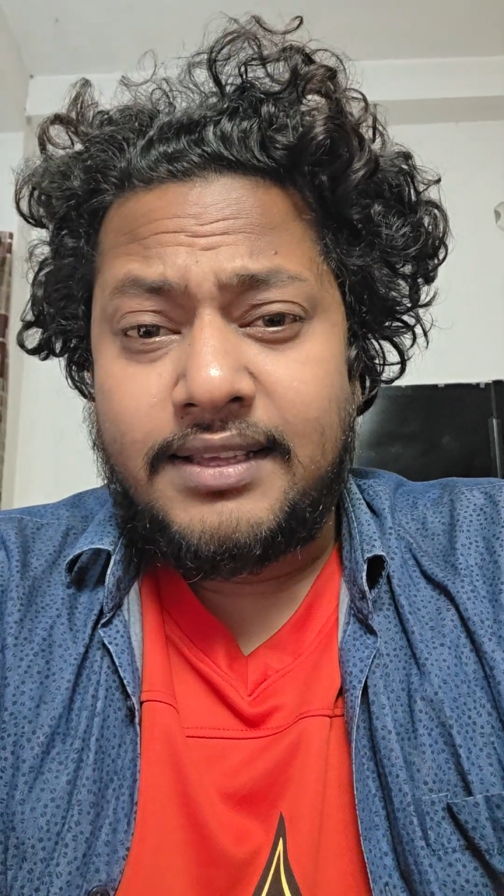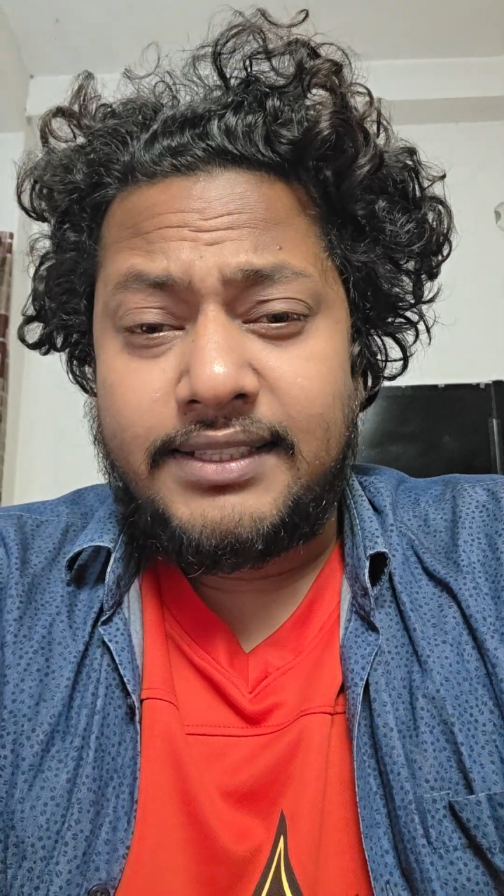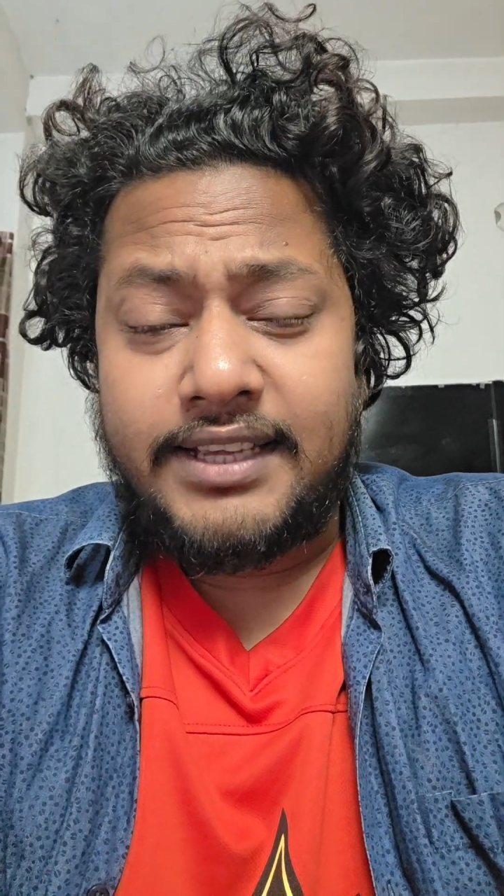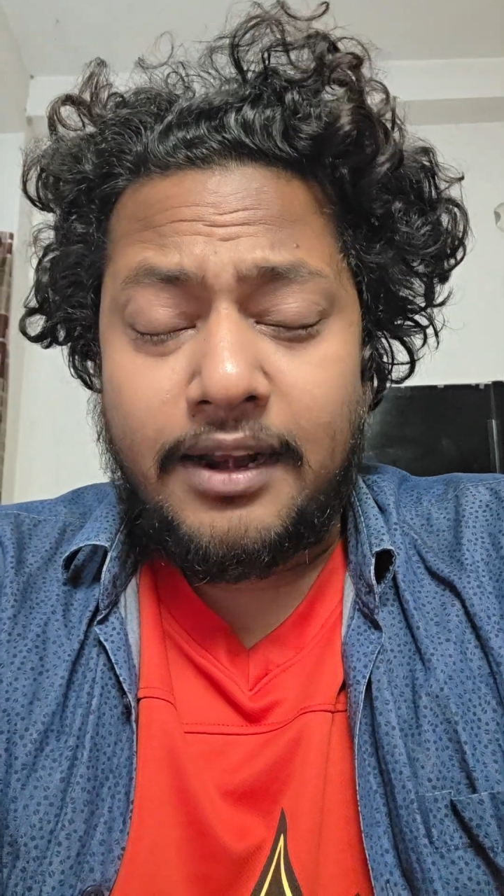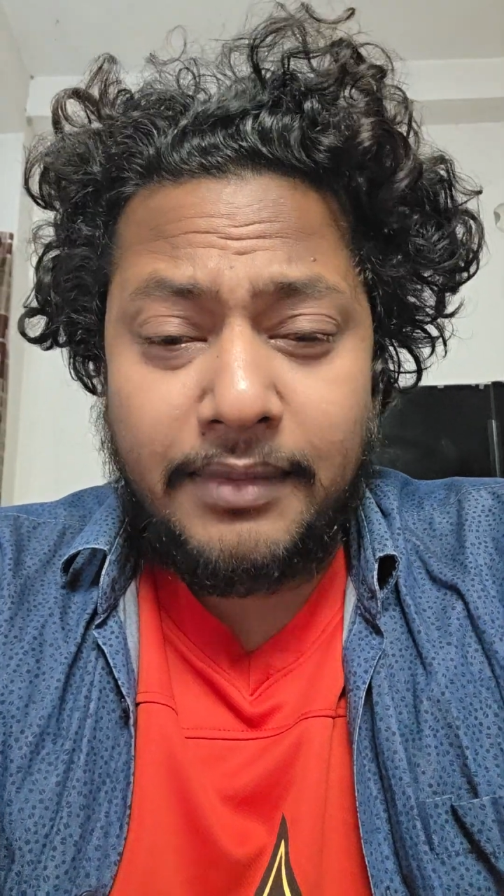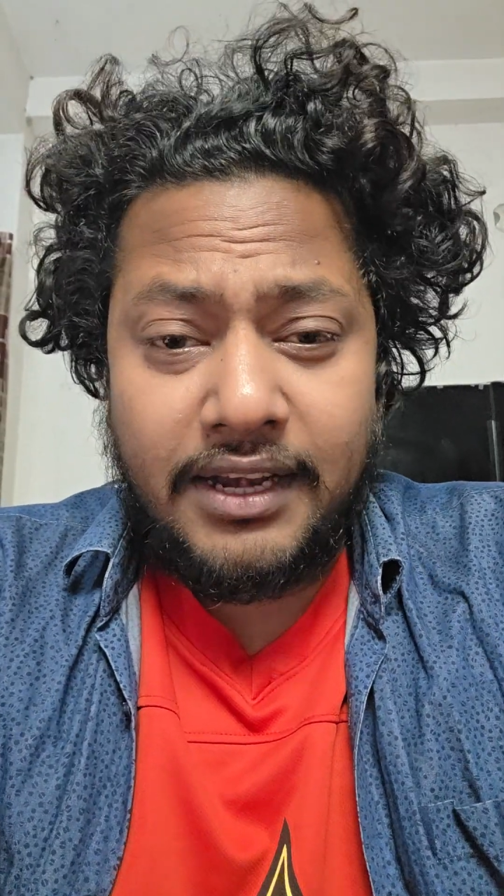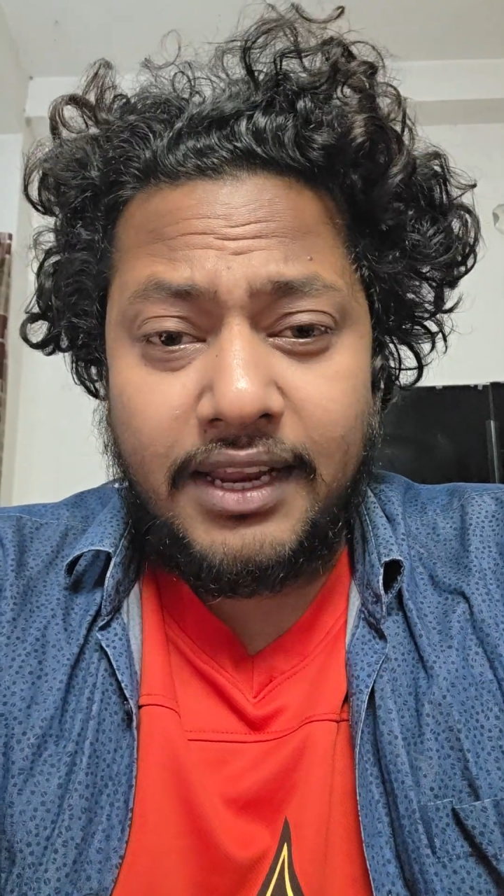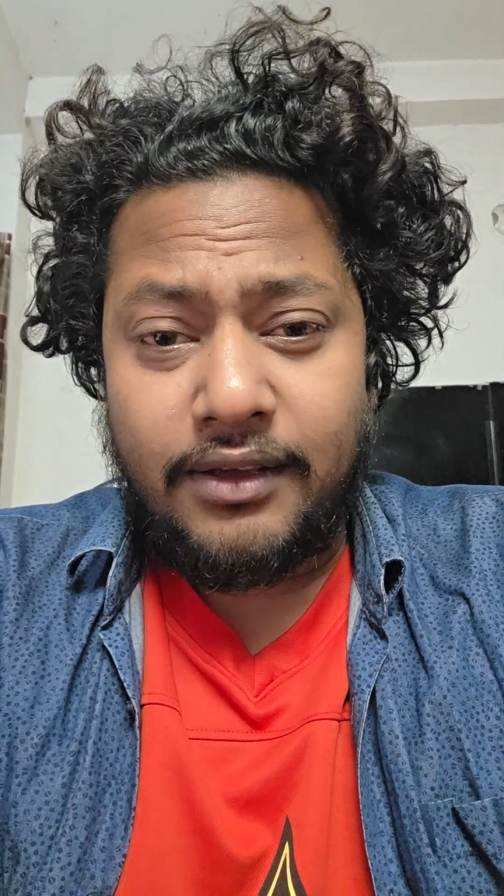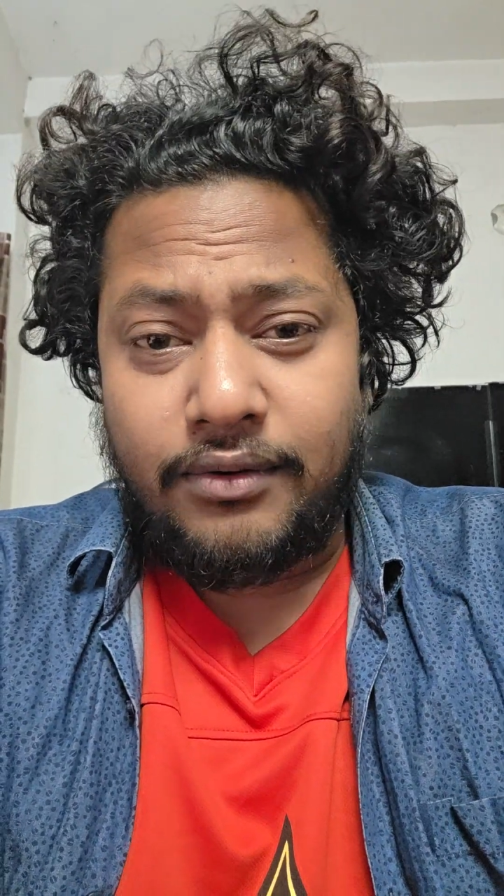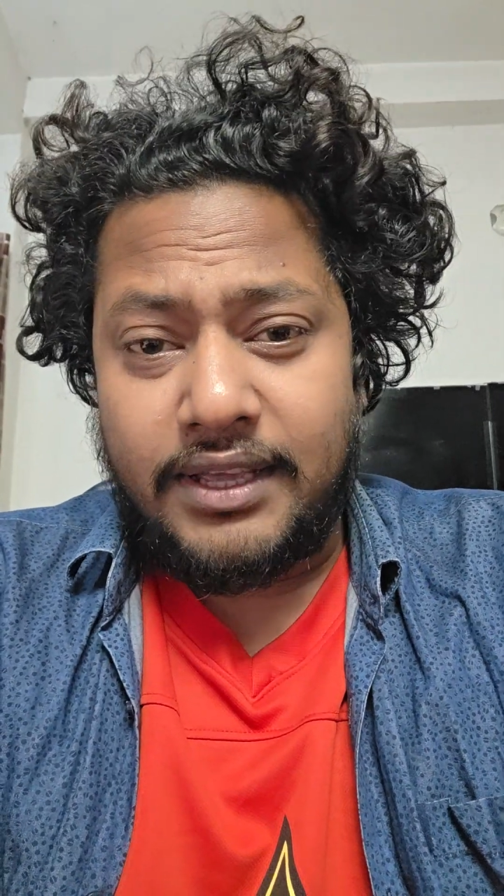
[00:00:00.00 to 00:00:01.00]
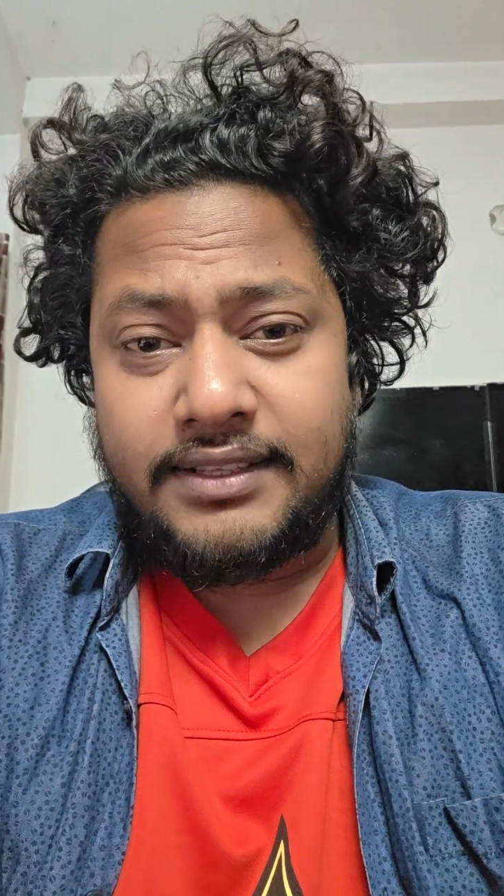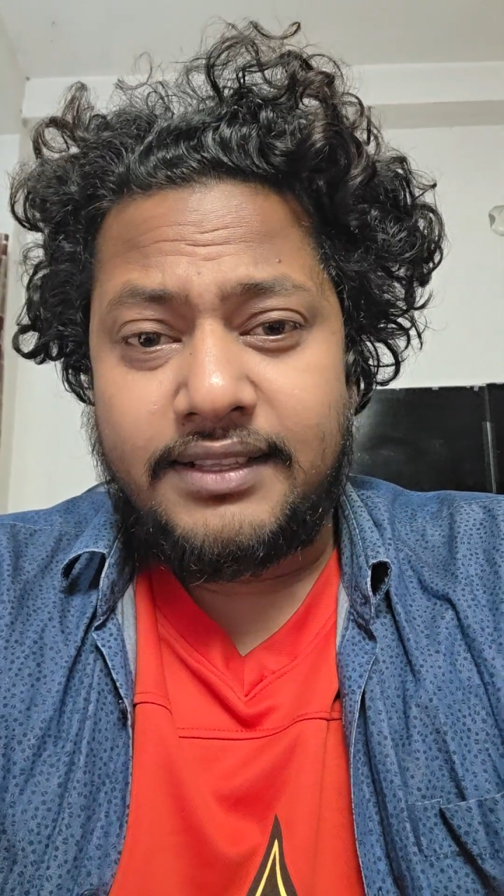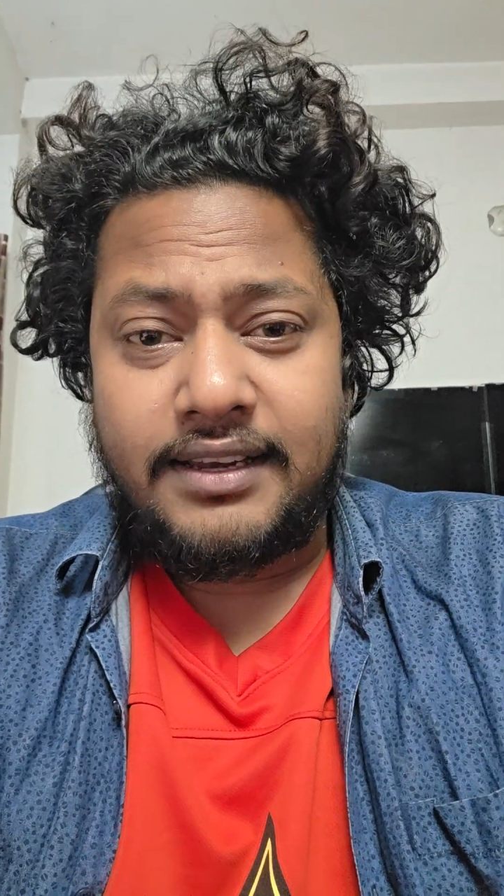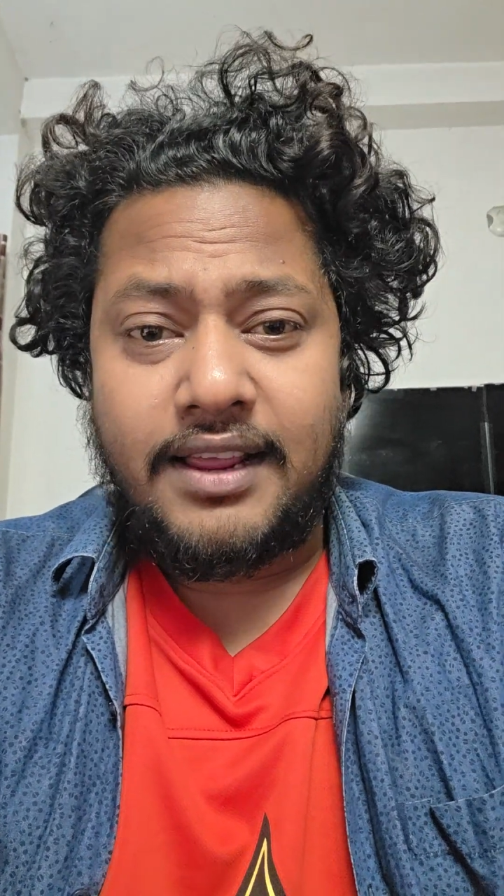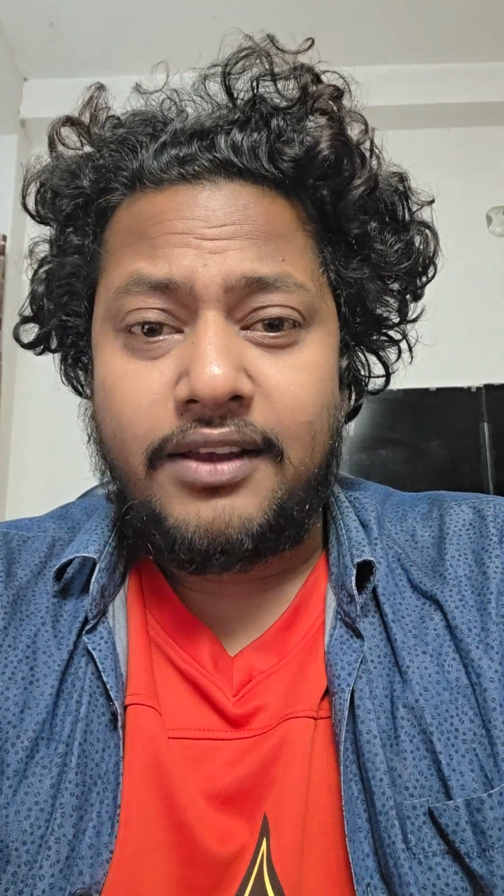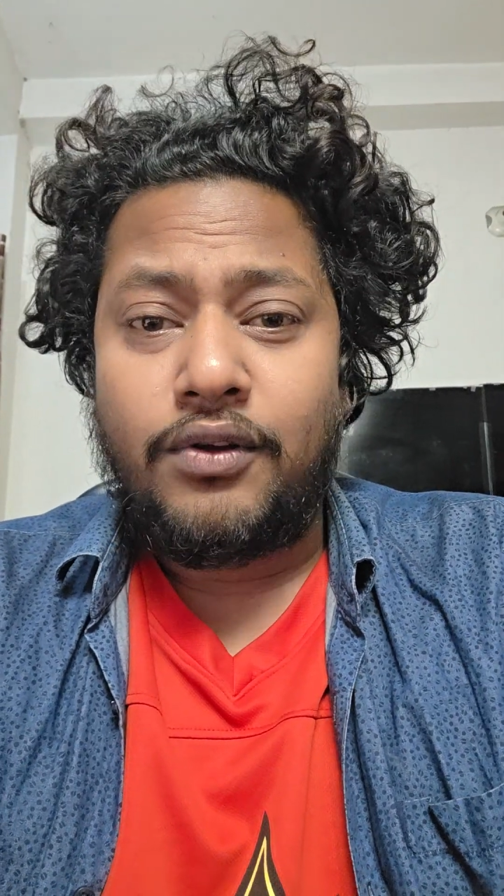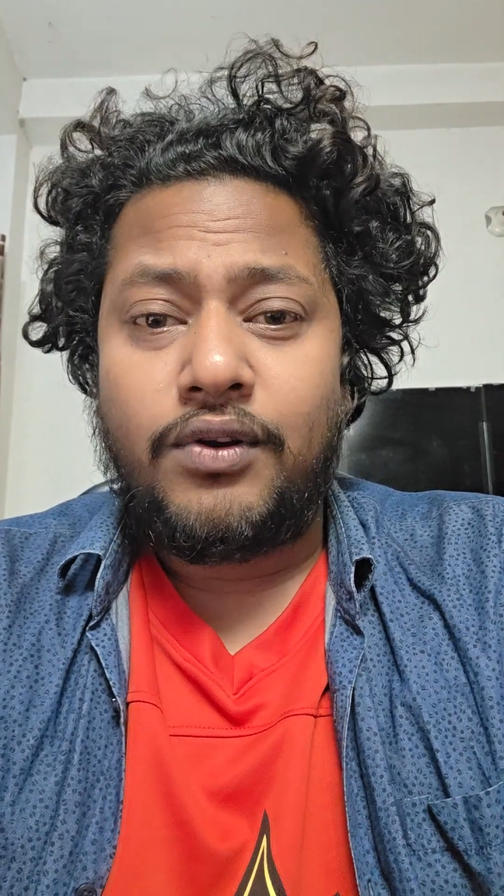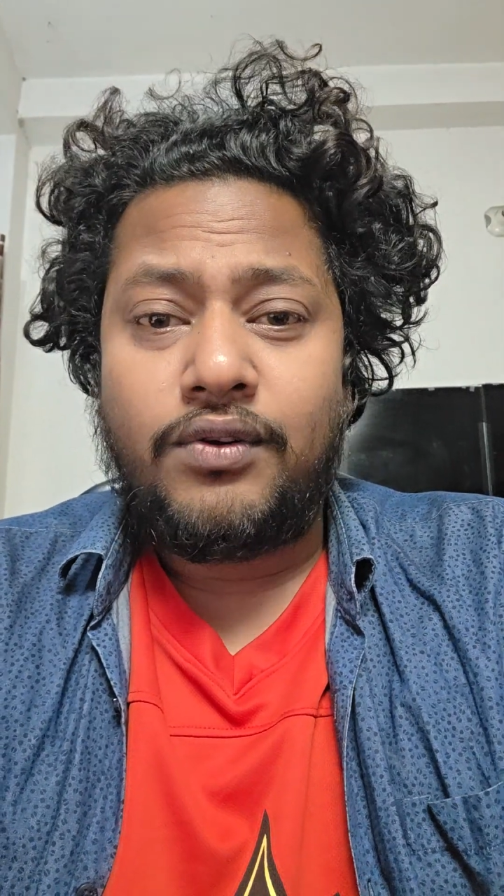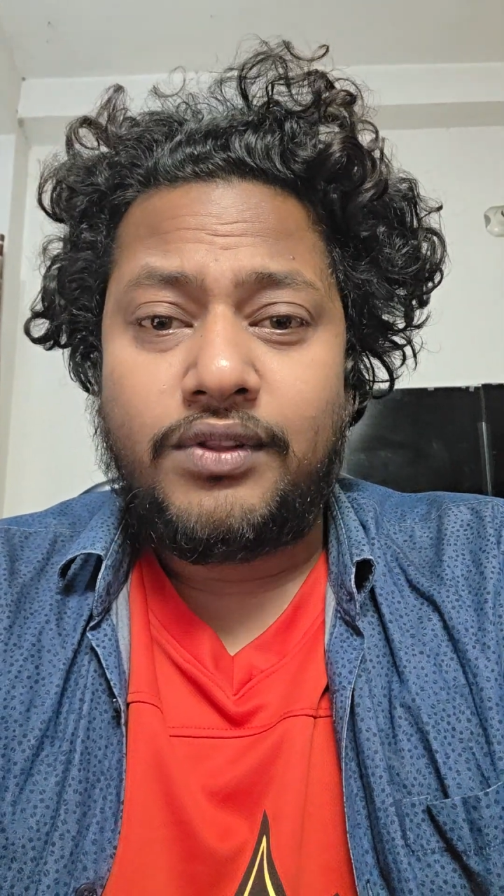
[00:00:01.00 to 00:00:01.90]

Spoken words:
German language and I don't